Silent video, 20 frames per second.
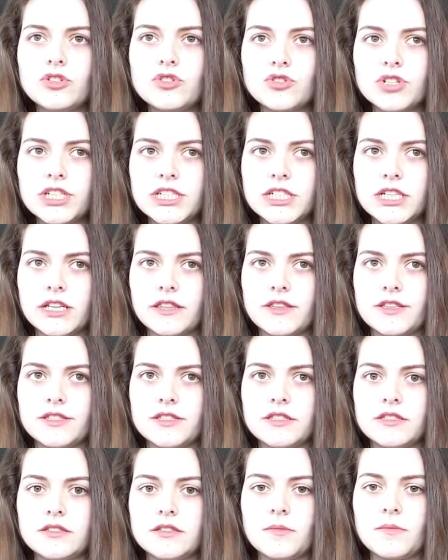treating
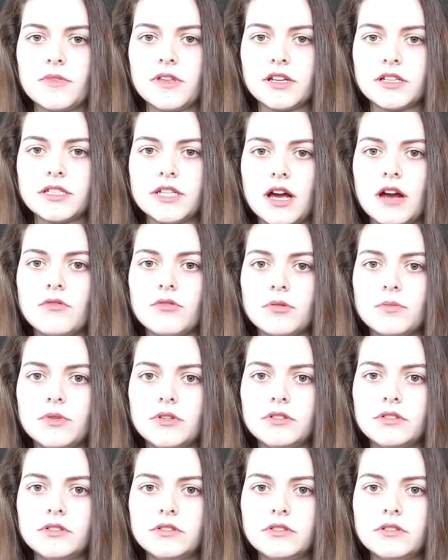this as something
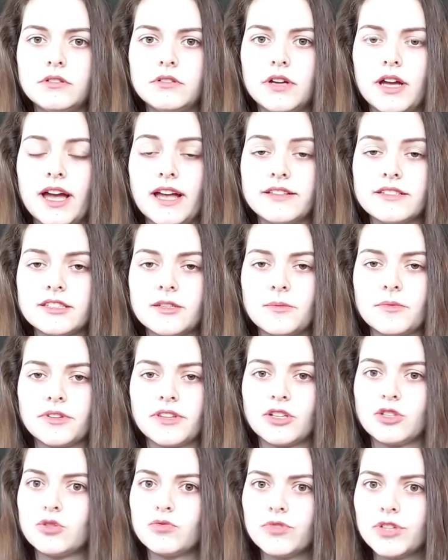terrible and
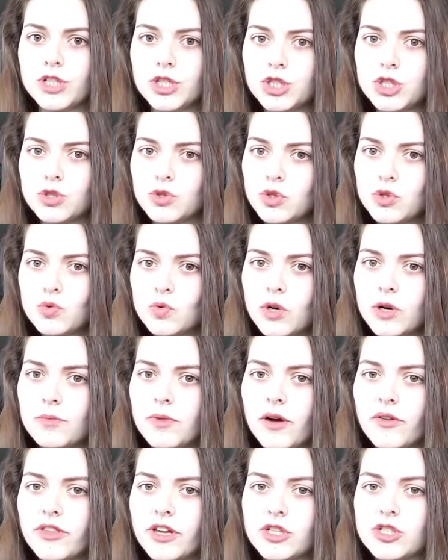something that you really shouldn't talk
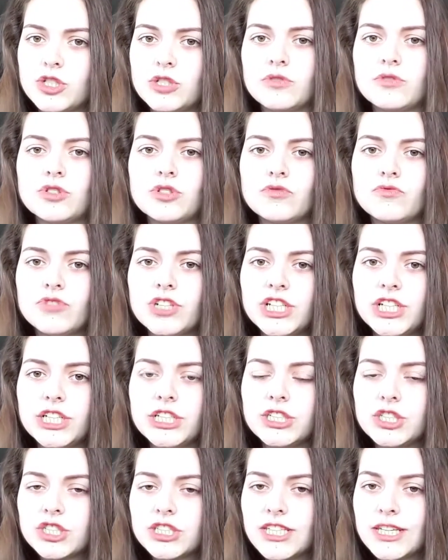about, that you should
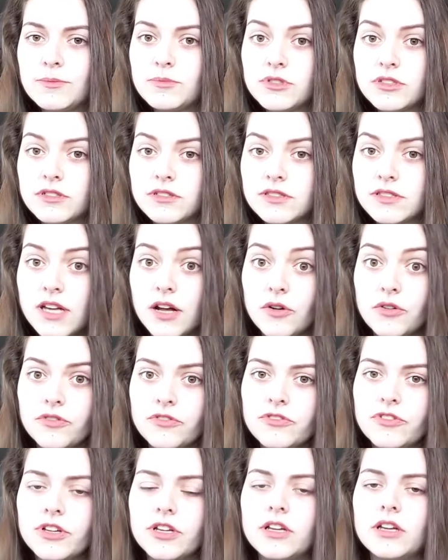really just keep to
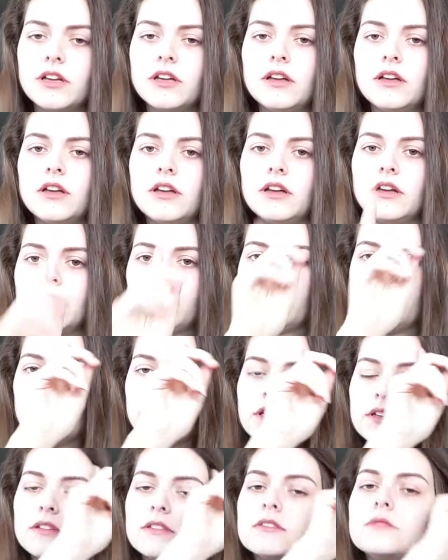yourself.
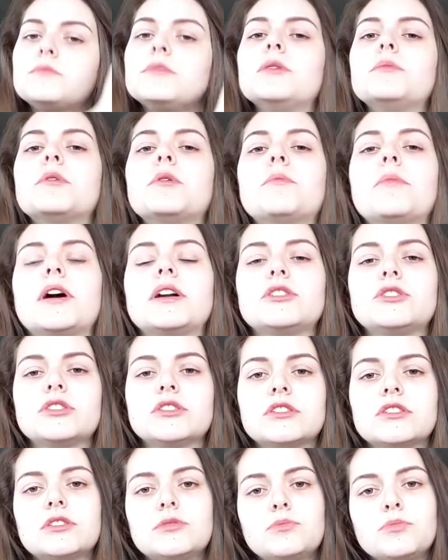Because people might
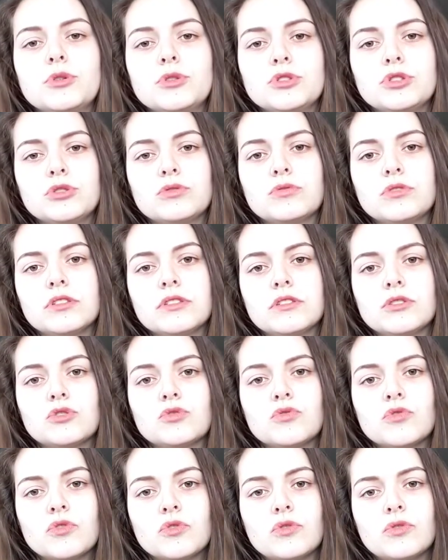just put you in a
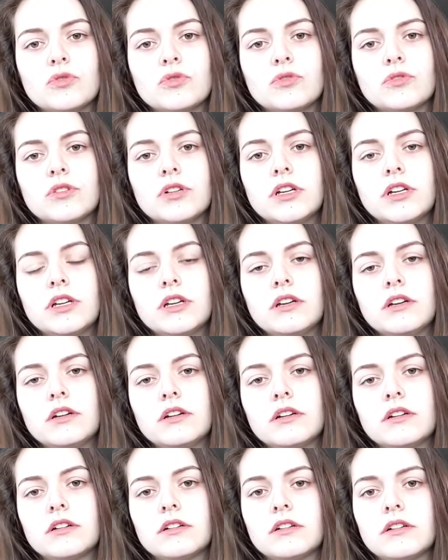drawer
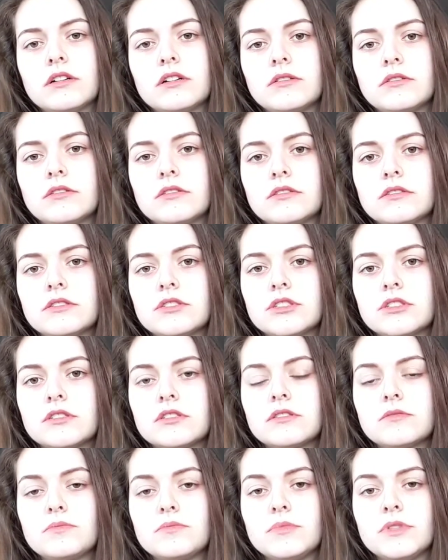and
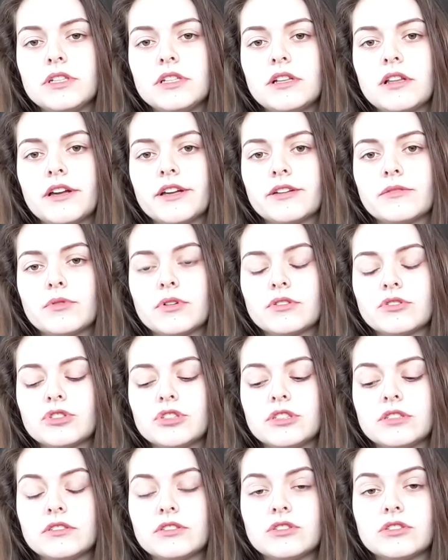just be like, well,
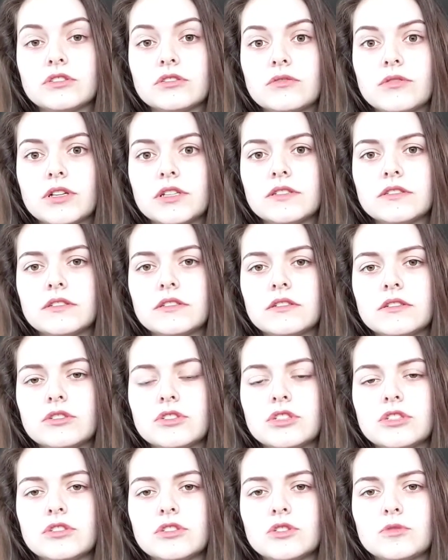she's just crazy
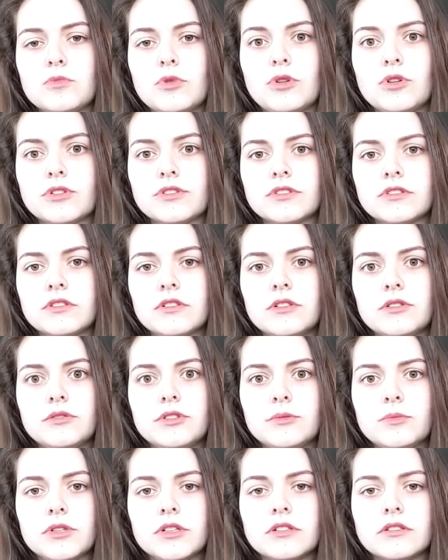and she just belongs in the
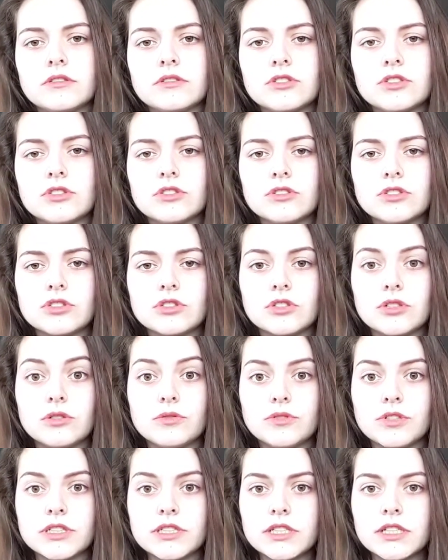loony bin. She's just a
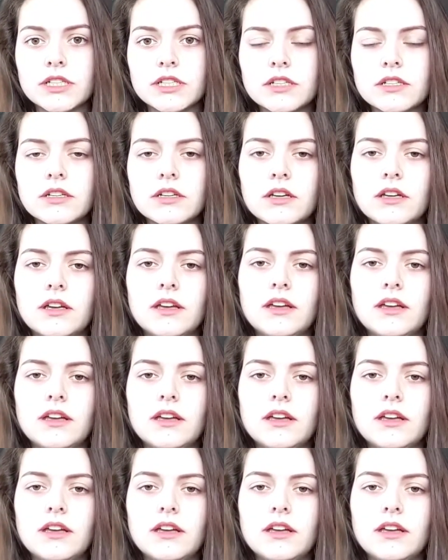lunatic.